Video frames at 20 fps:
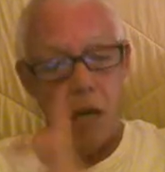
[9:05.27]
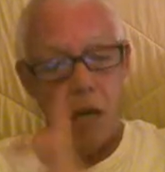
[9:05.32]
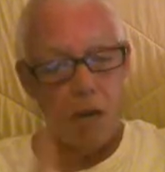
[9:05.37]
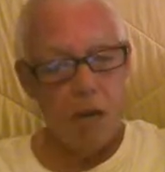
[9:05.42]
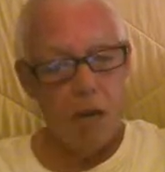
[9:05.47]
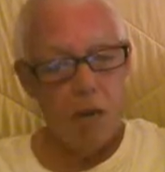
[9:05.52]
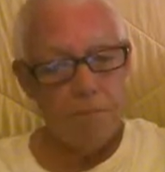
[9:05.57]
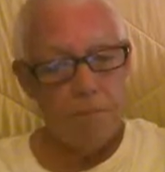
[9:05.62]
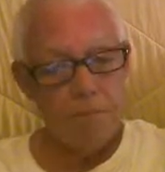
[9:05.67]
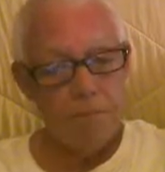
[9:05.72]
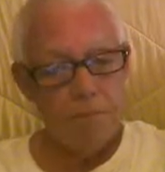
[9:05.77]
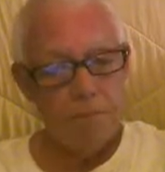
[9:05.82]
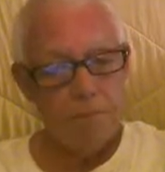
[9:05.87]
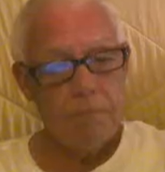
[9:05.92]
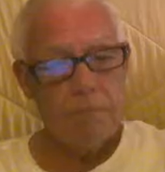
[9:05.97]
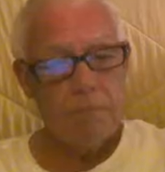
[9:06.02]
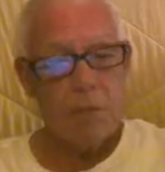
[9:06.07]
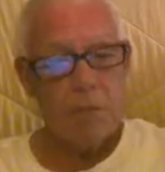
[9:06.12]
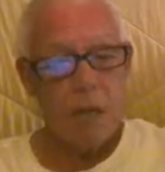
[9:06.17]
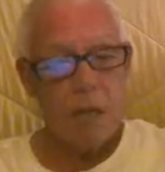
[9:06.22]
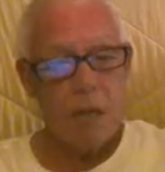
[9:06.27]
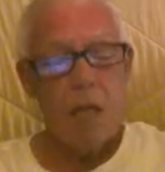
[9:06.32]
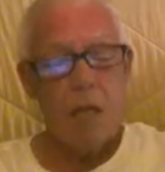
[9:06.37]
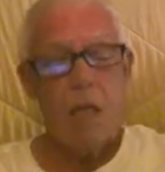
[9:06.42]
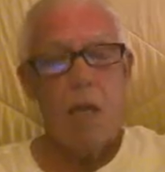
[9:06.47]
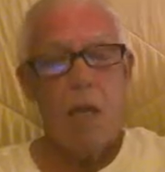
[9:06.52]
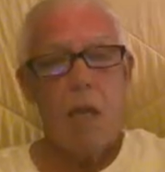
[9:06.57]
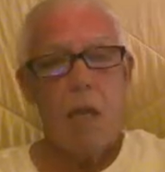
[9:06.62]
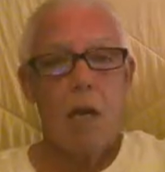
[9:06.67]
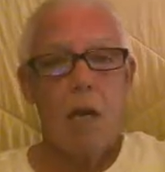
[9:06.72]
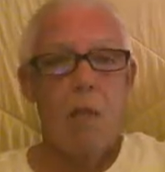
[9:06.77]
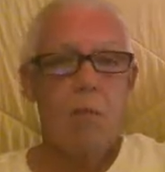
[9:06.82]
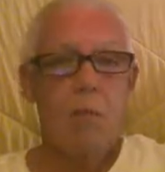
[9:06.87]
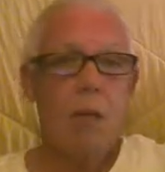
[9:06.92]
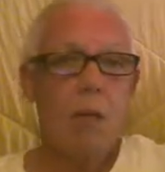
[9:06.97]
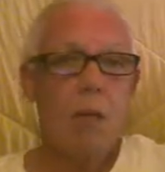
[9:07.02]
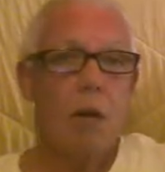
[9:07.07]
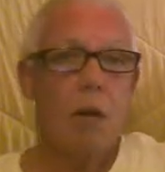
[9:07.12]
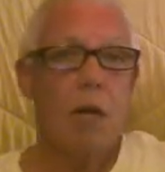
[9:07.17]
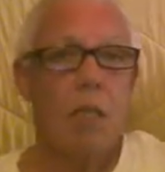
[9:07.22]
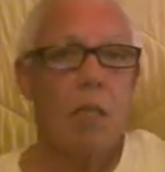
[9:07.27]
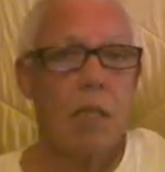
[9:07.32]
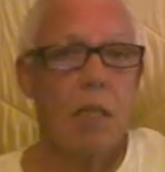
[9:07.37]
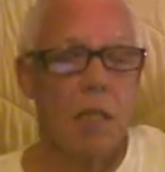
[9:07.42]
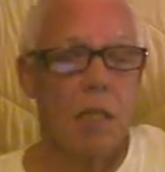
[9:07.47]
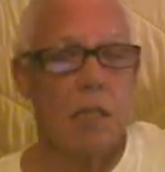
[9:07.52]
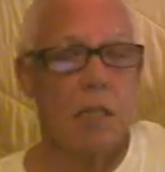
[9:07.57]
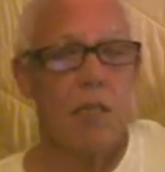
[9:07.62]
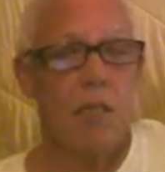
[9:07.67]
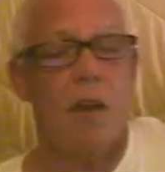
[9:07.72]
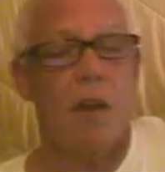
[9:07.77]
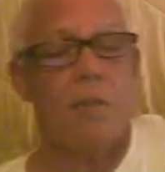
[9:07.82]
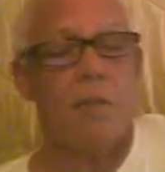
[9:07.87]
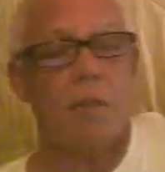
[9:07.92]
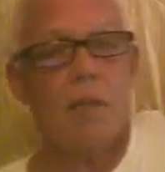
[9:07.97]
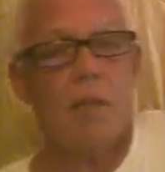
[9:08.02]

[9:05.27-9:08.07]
And I'm going to go ahead and cut this off,